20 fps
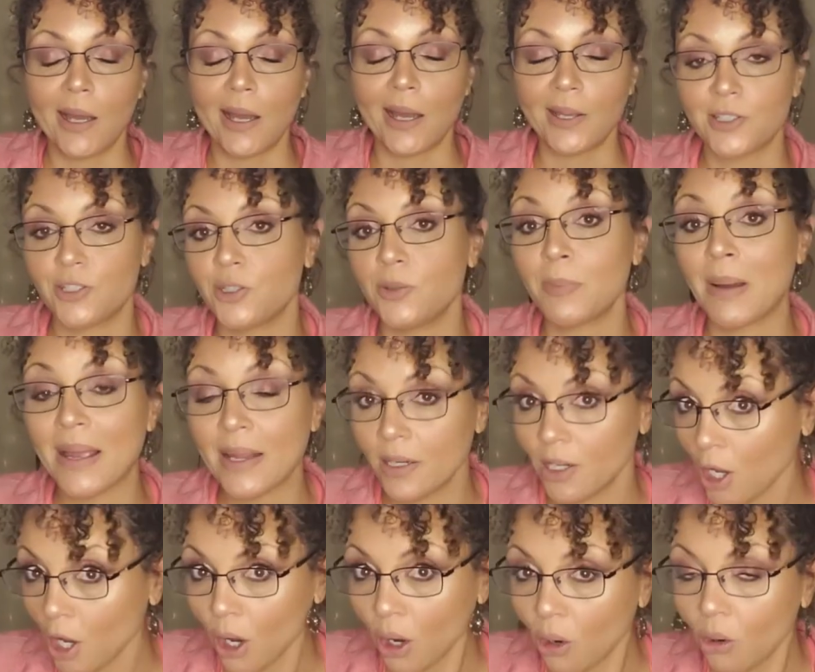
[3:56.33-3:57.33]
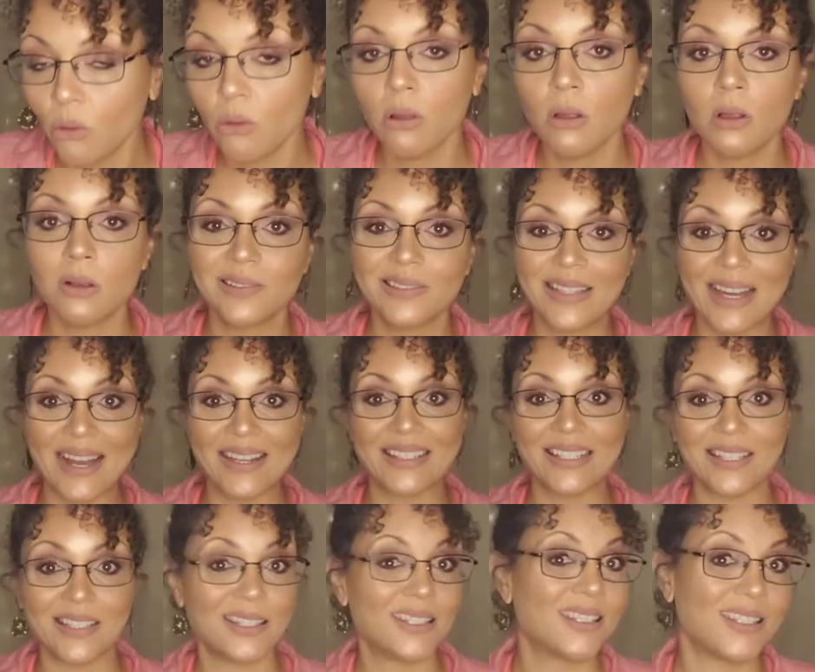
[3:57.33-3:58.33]
As you might know, that
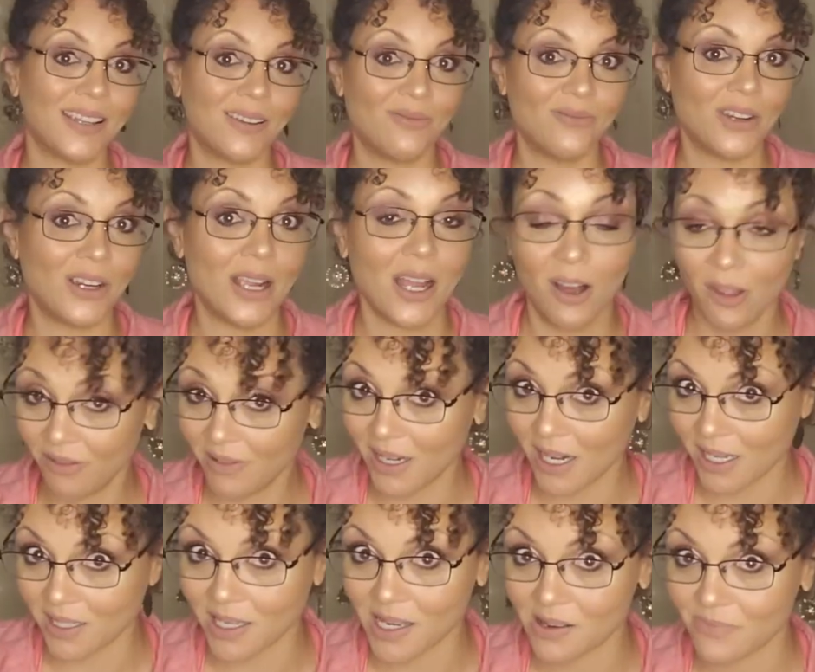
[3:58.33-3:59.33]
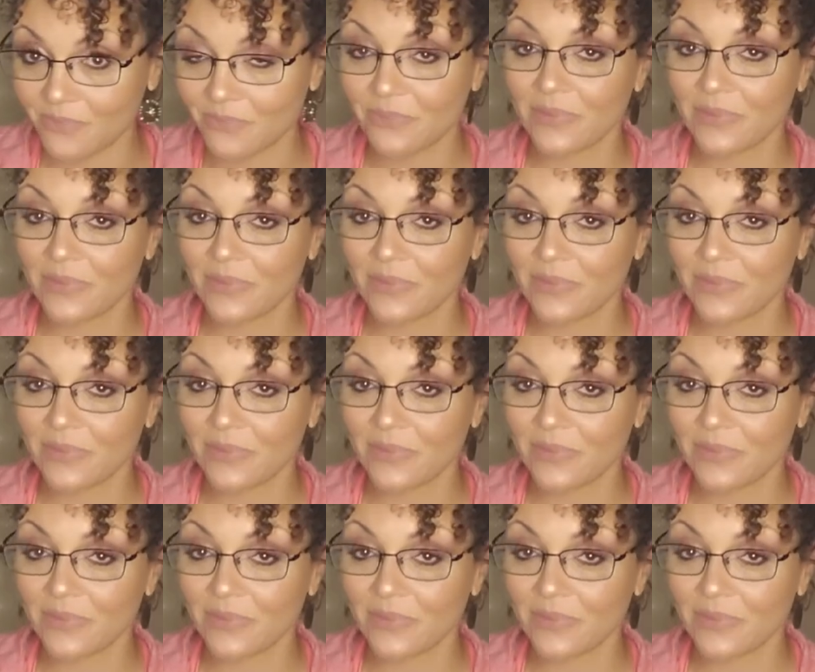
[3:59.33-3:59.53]
doesn't sound very healthy, does it?